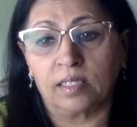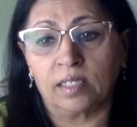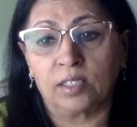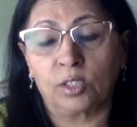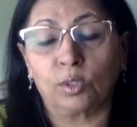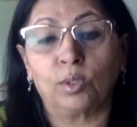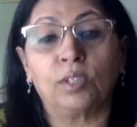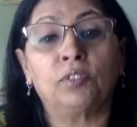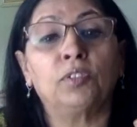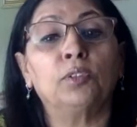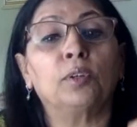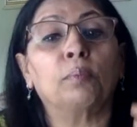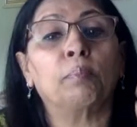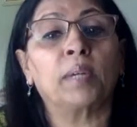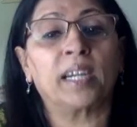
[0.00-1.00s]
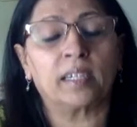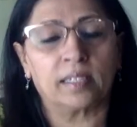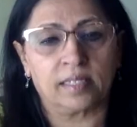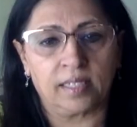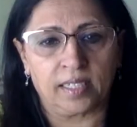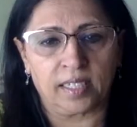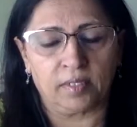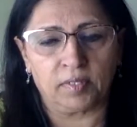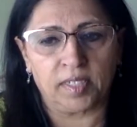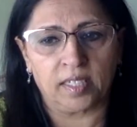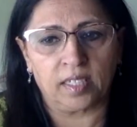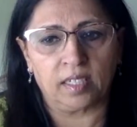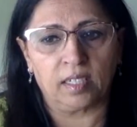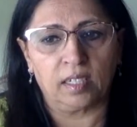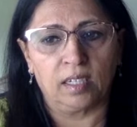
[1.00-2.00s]
So if you are practicing every
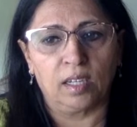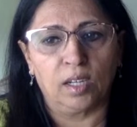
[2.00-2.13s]
day,